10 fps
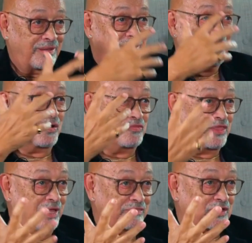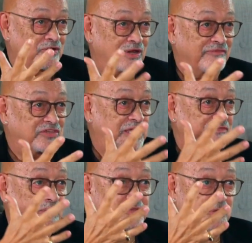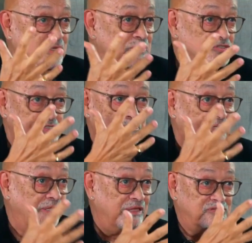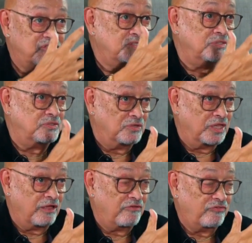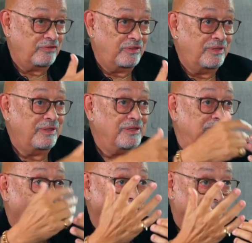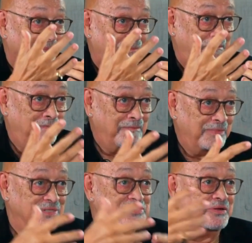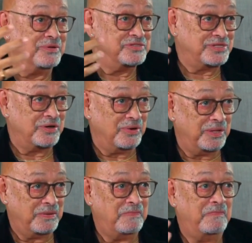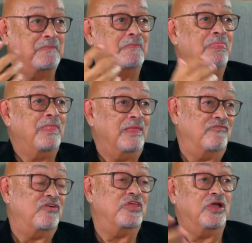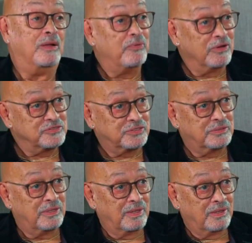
and know that they don't have to give up their religious beliefs to do love right. and affirm, right. et cetera, et cetera. No, right. And for the young person